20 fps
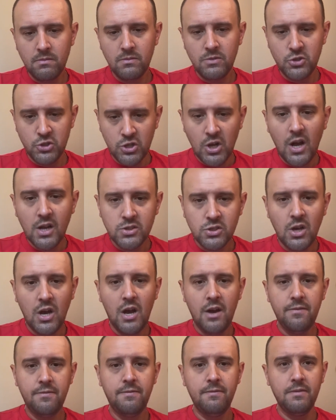shots
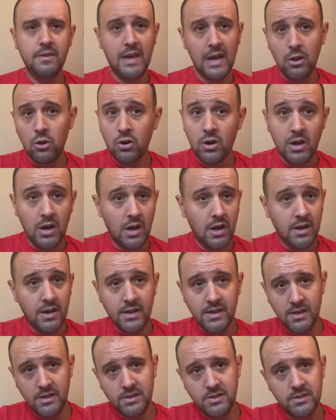off. Gellert Kanga
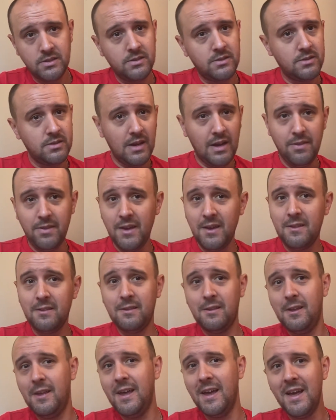is, I
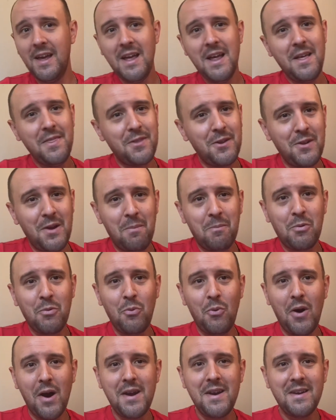think, the number
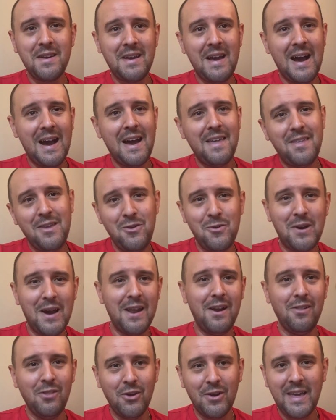one guy that you
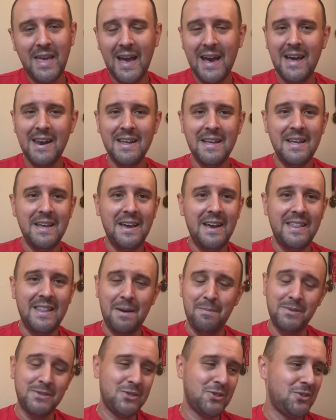kind of look at in
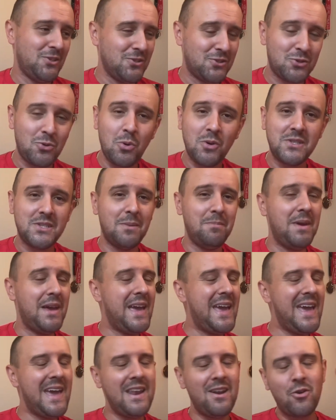that position. He scored some
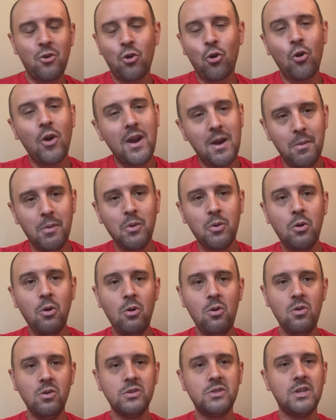incredible
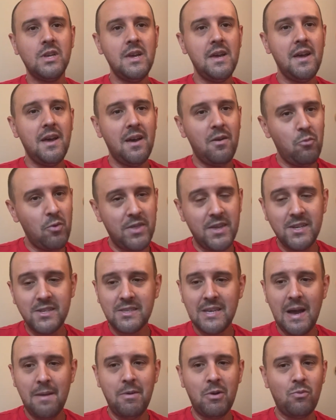goals with his
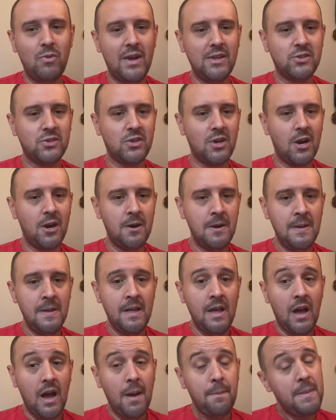time at Red Star.
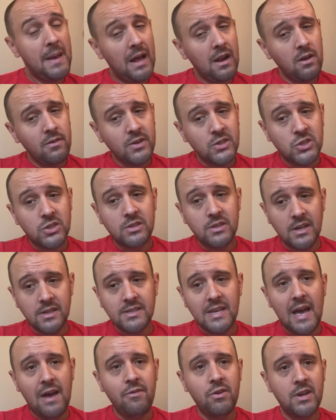Mijailović
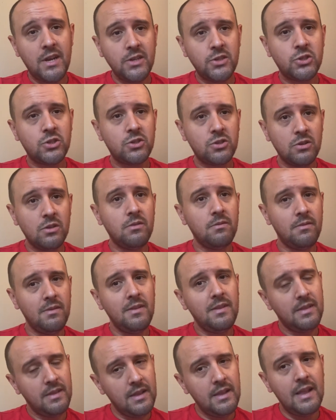does have a nice,
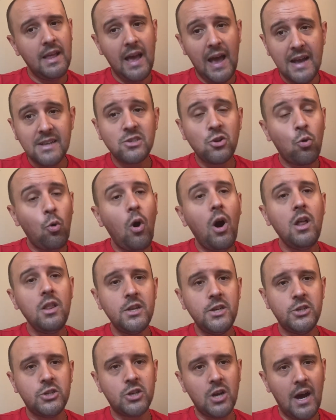has a
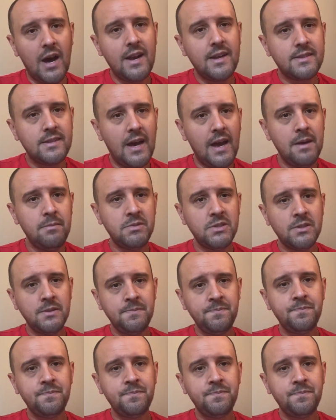quality shot at times